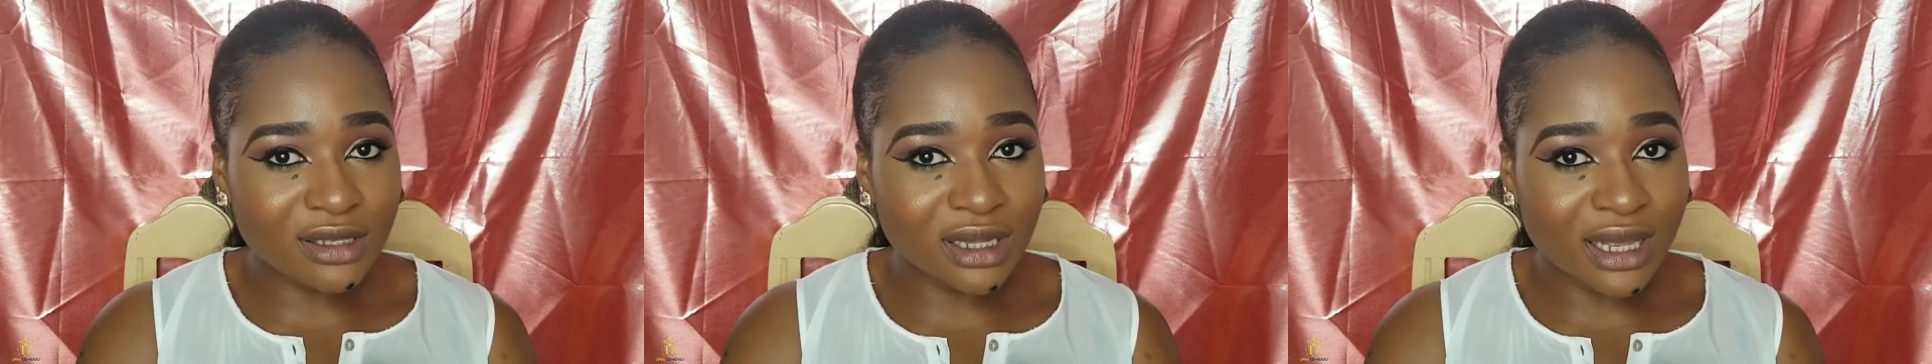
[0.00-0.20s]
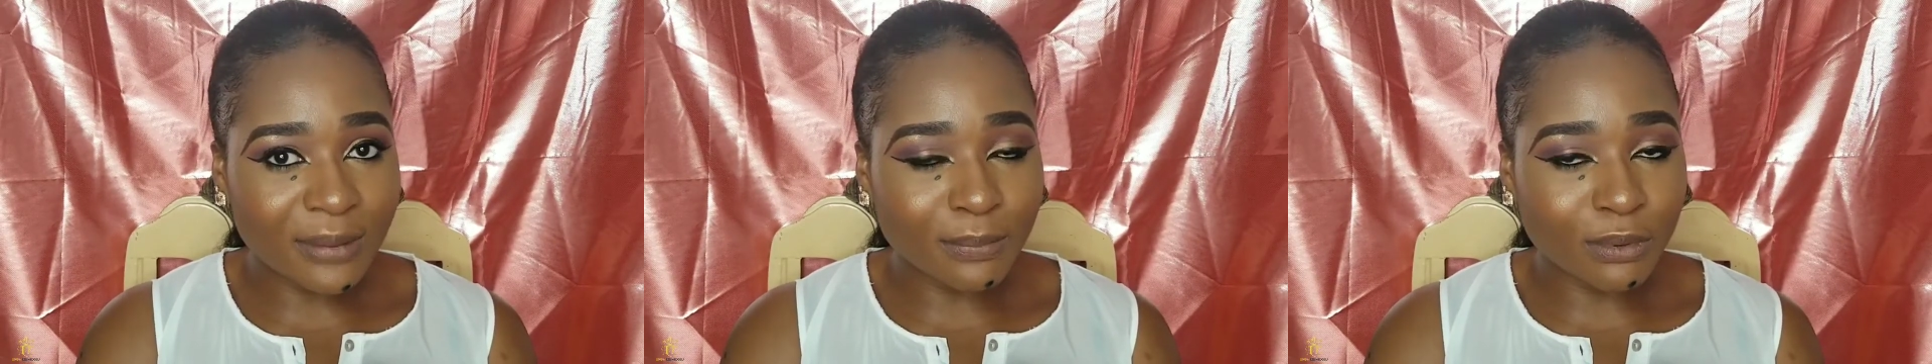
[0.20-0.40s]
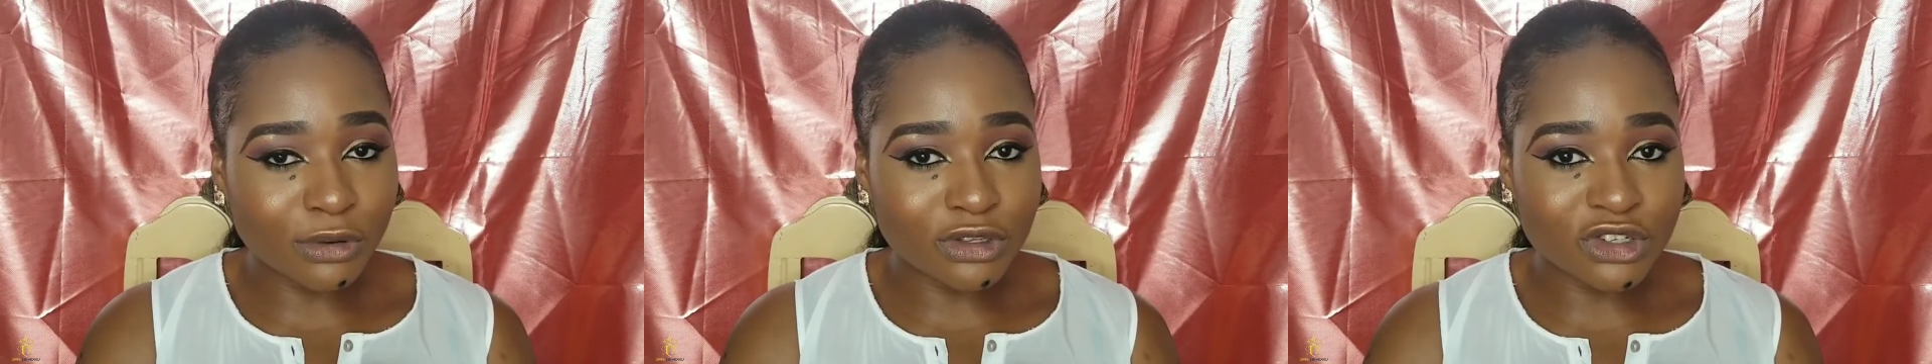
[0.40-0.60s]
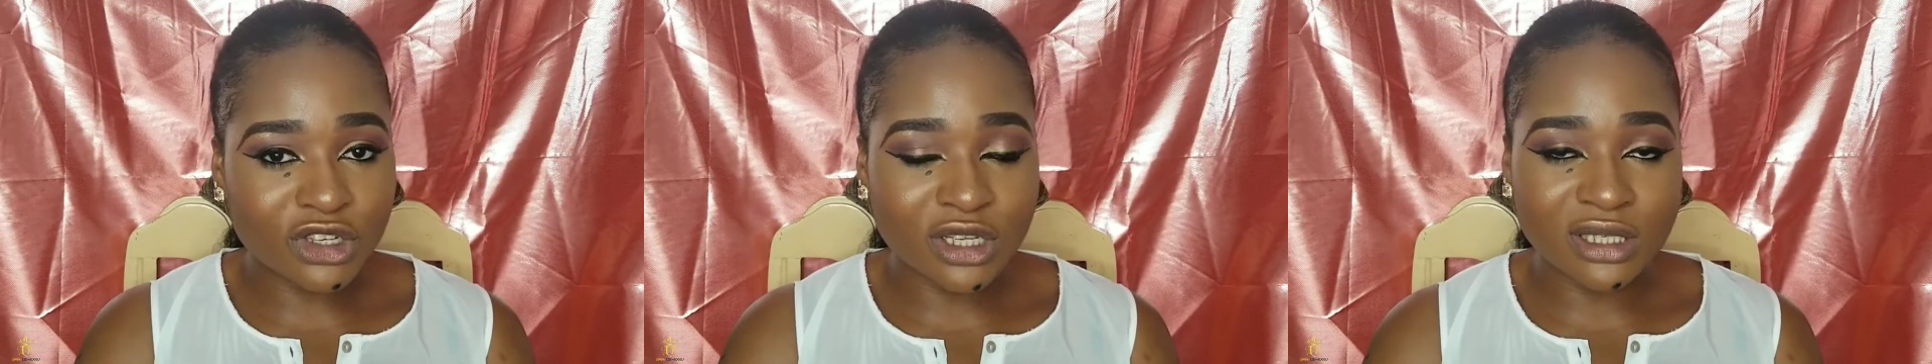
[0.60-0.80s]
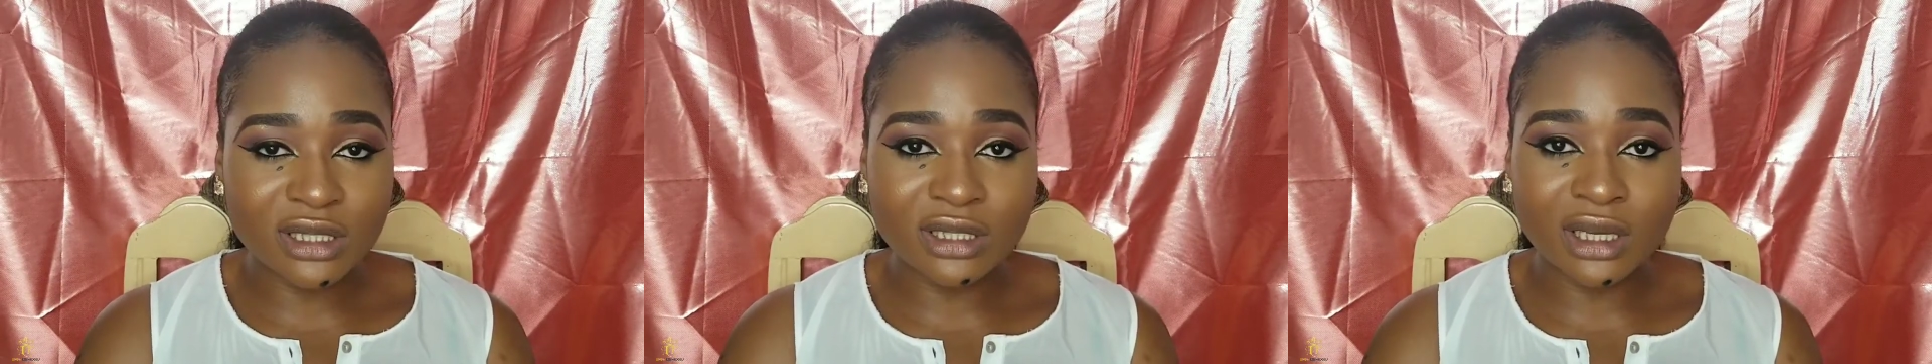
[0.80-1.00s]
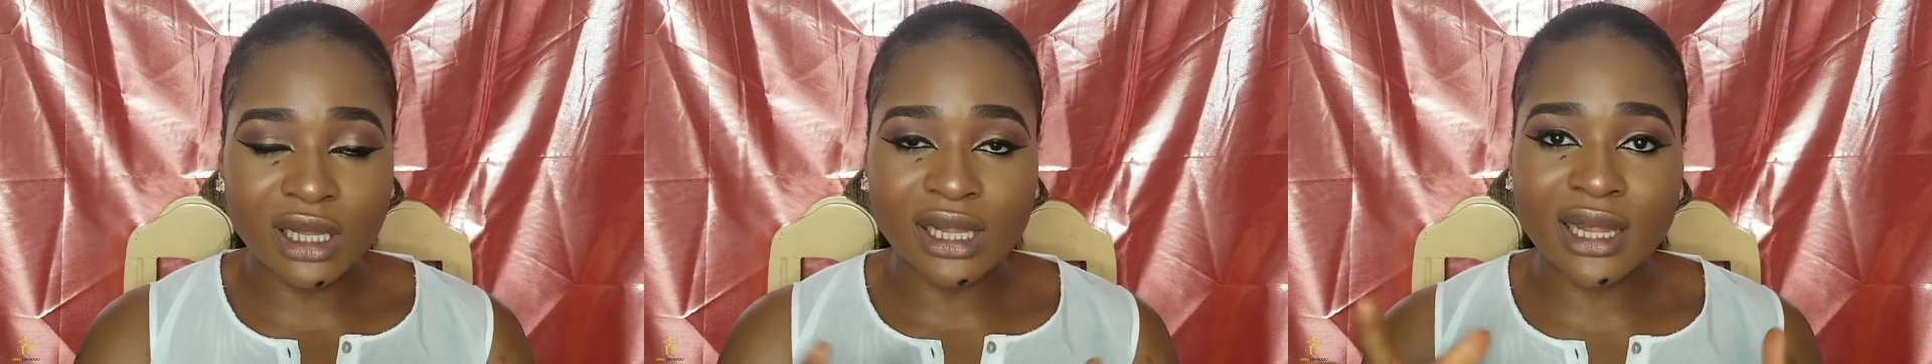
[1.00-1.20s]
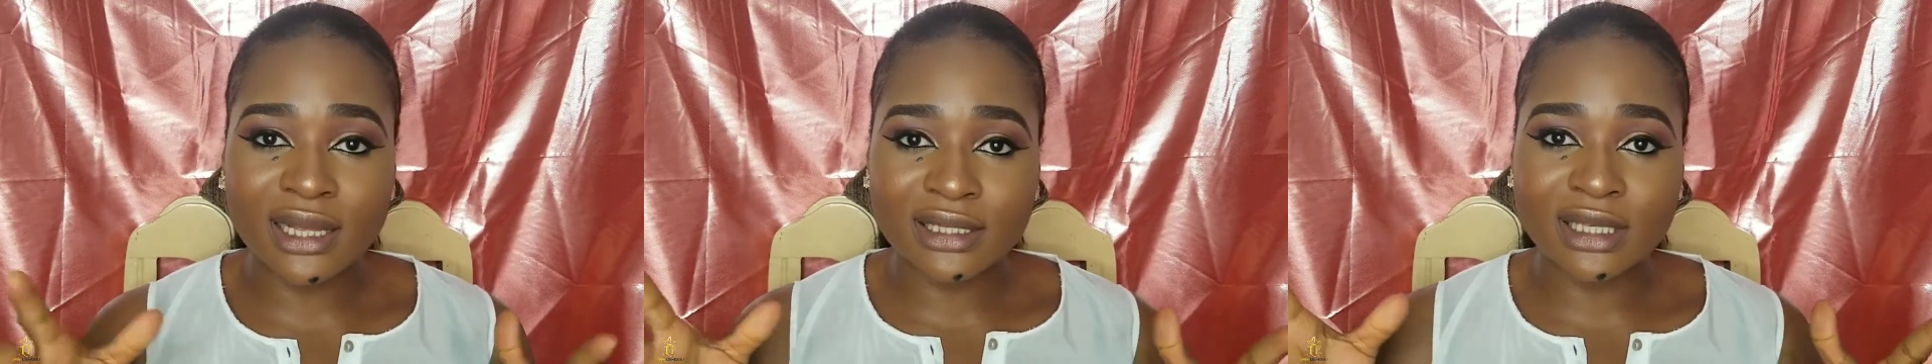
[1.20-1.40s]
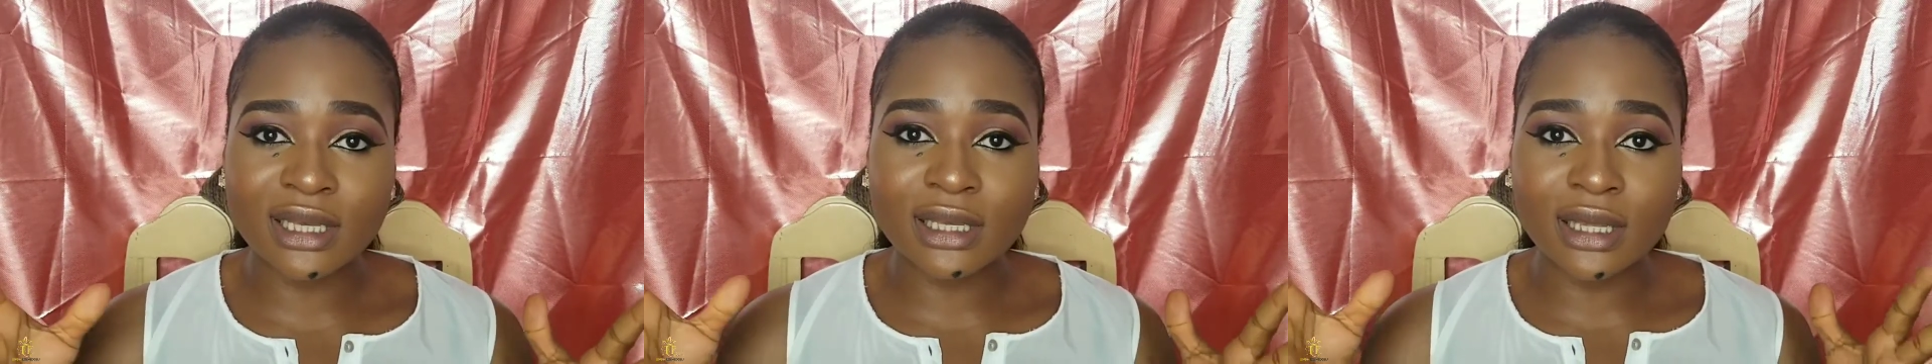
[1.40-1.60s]
to like purchase the
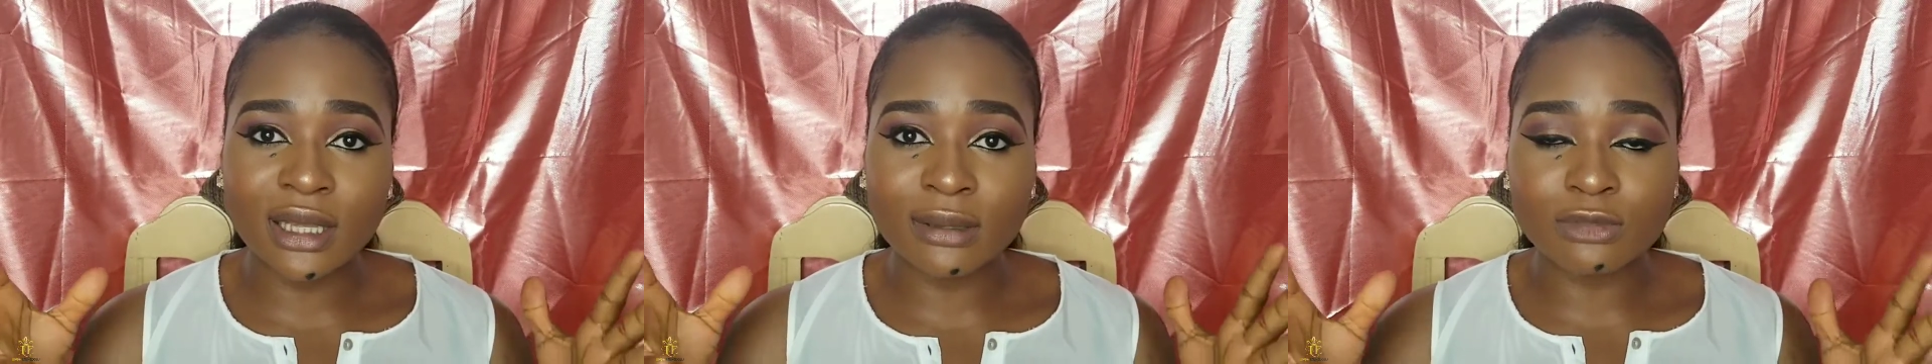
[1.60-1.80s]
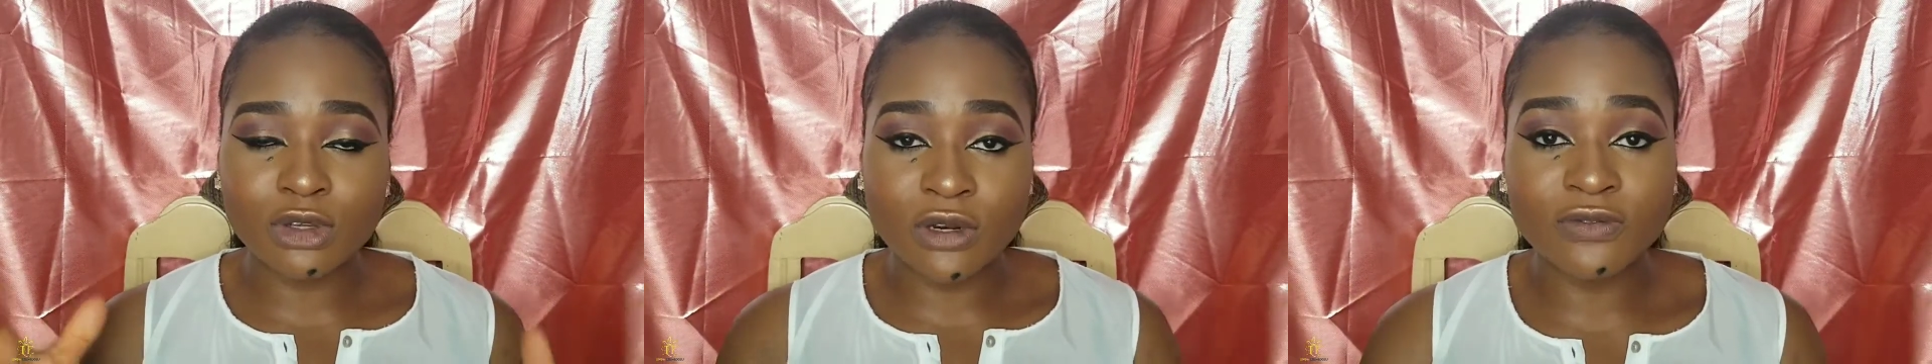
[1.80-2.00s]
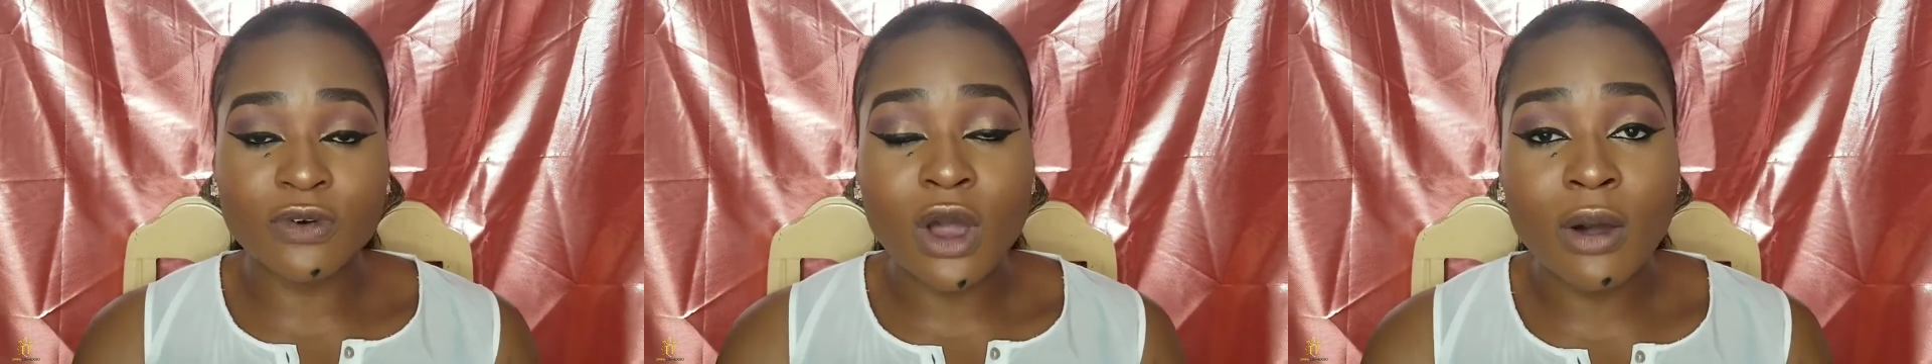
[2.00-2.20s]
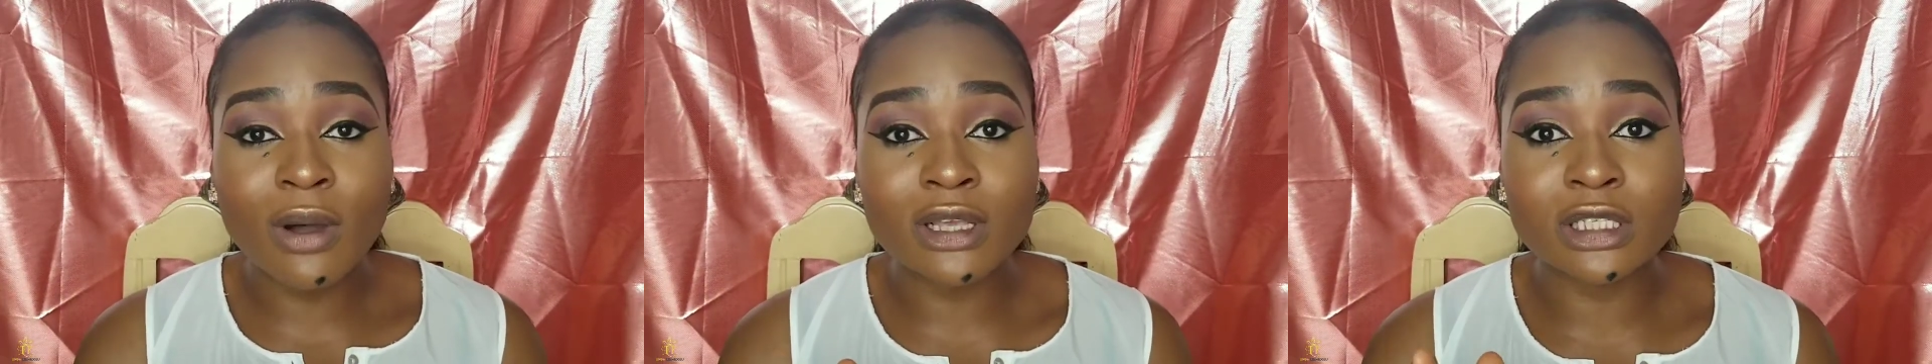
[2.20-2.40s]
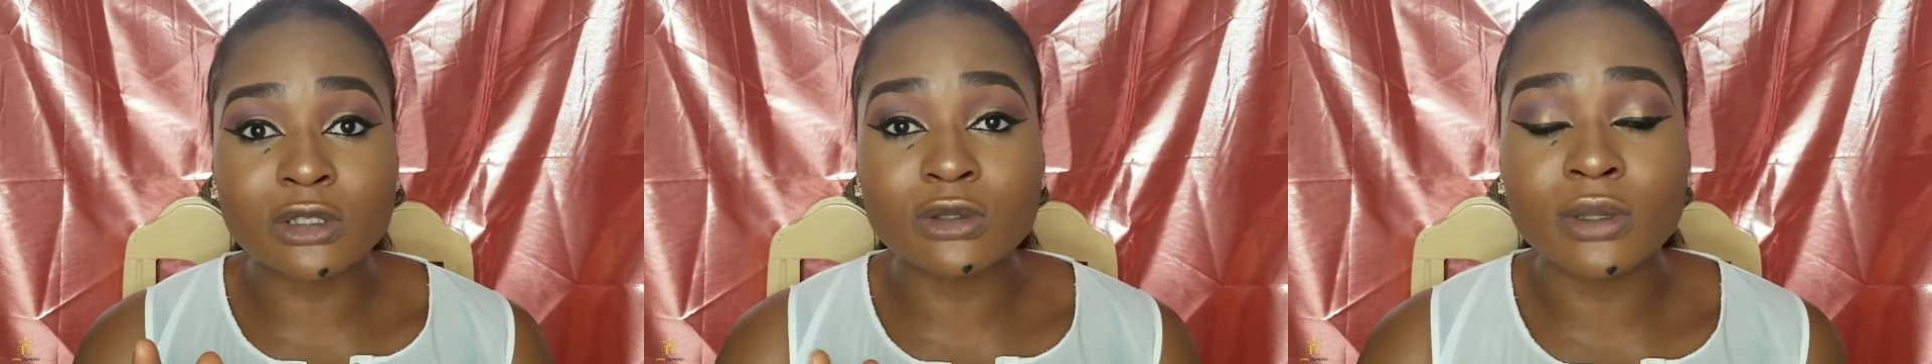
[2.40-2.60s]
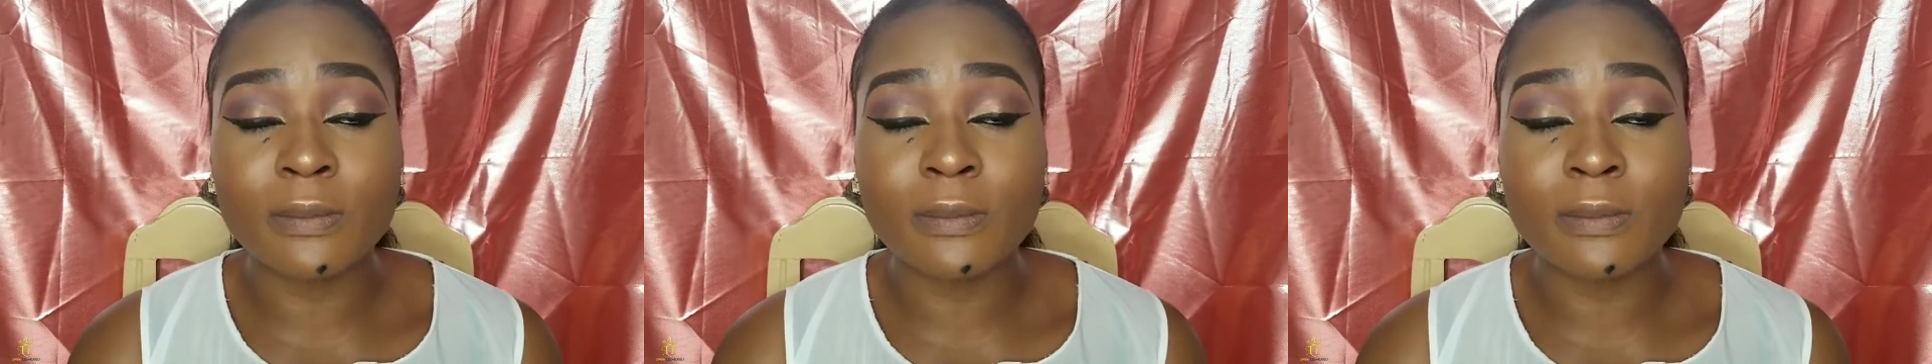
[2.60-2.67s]
Classic 24 hours